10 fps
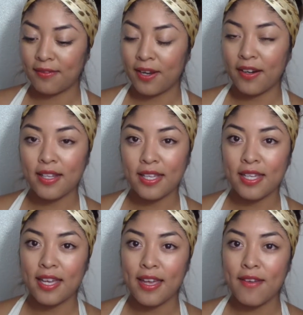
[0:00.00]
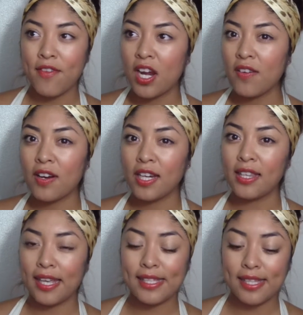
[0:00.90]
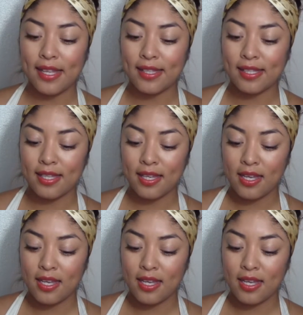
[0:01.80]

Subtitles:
very light scent,